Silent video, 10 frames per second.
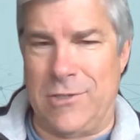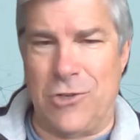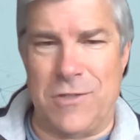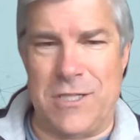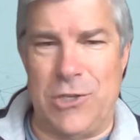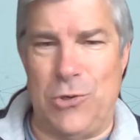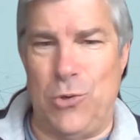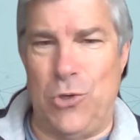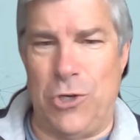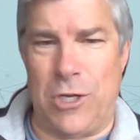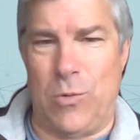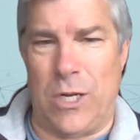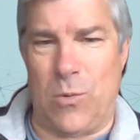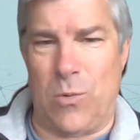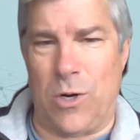sort of see who you're going to
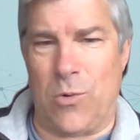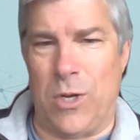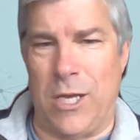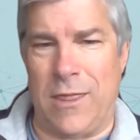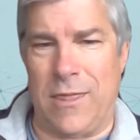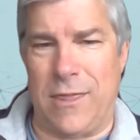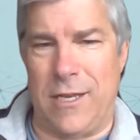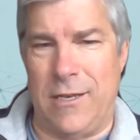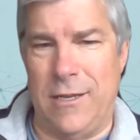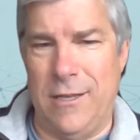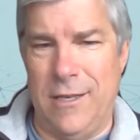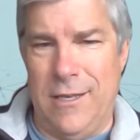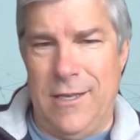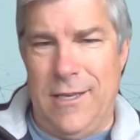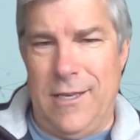want to work with and
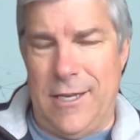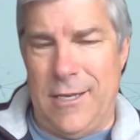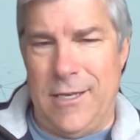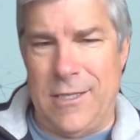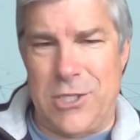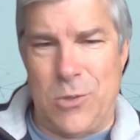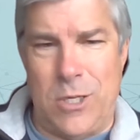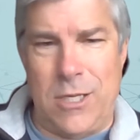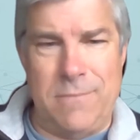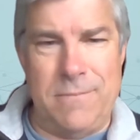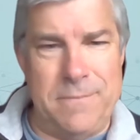so on?